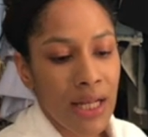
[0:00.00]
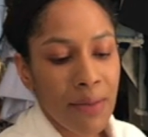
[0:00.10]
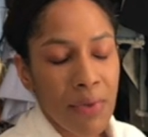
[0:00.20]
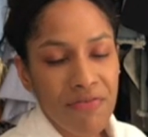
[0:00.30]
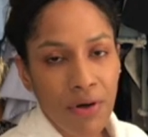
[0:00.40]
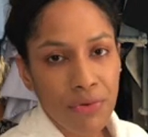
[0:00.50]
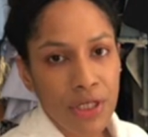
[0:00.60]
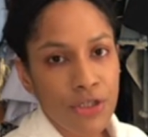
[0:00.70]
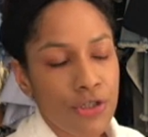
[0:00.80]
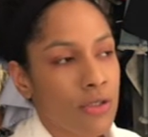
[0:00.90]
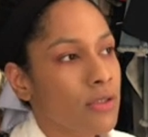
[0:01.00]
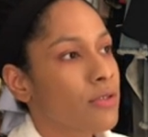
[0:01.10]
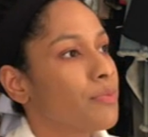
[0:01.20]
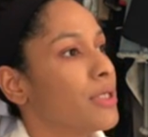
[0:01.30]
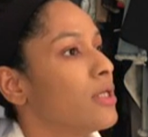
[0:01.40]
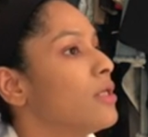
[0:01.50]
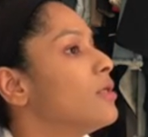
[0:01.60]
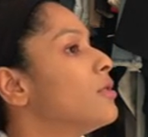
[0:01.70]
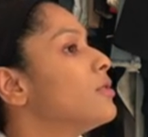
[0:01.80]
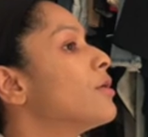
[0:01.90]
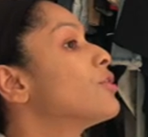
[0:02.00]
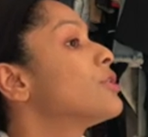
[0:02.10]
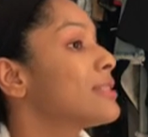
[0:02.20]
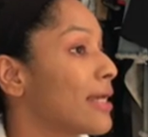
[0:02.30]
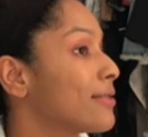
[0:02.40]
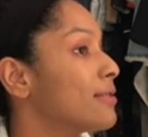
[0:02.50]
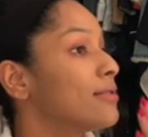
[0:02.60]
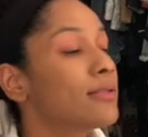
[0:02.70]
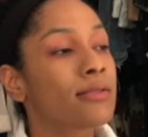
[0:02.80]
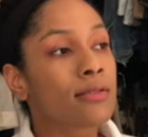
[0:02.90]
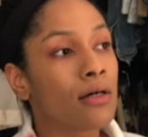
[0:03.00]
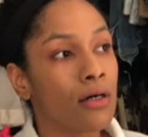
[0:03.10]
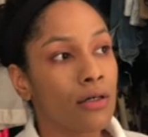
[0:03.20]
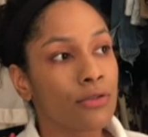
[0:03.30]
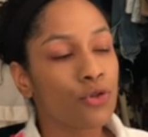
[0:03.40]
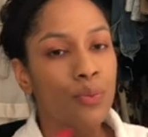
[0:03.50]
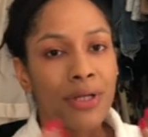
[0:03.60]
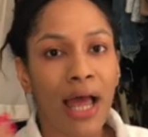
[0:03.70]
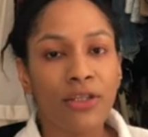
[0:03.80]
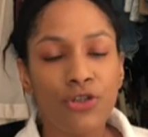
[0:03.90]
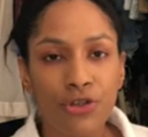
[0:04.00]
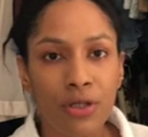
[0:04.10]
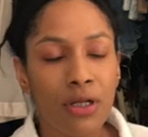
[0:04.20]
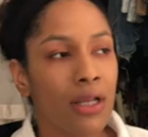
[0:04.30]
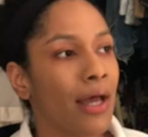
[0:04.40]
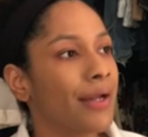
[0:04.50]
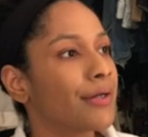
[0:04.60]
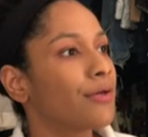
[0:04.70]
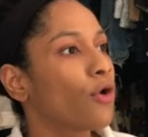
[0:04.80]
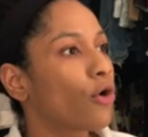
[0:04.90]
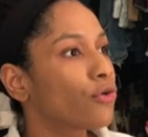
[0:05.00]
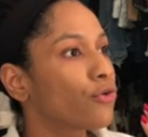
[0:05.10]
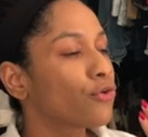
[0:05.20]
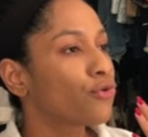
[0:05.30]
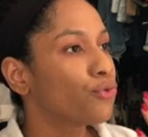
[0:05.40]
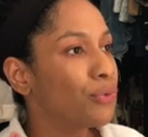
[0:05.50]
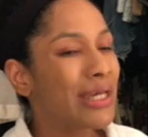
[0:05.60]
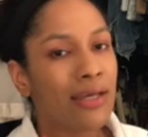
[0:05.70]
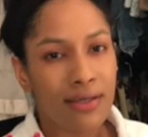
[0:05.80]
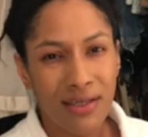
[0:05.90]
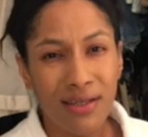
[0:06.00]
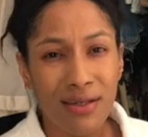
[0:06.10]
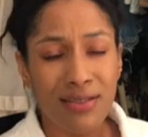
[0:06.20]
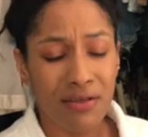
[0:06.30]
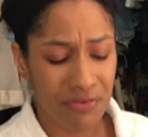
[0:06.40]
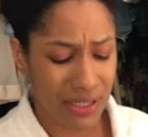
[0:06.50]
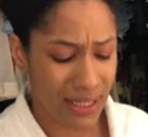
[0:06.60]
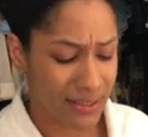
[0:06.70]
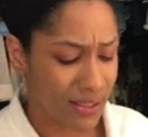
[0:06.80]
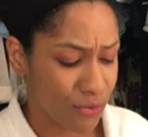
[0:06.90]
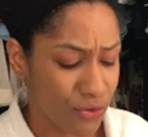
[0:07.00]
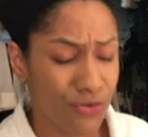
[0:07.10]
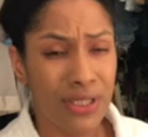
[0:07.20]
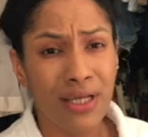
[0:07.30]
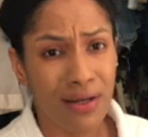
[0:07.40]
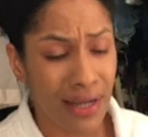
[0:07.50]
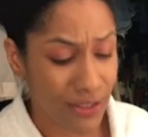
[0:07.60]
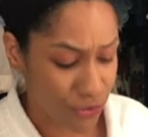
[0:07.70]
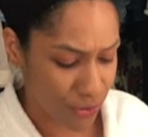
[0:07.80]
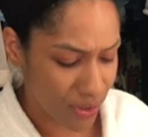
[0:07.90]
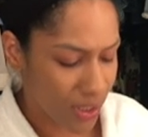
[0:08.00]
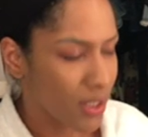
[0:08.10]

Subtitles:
I like my foundation to be just like this, super natural and not too cakey, because I feel like that looks really unnatural.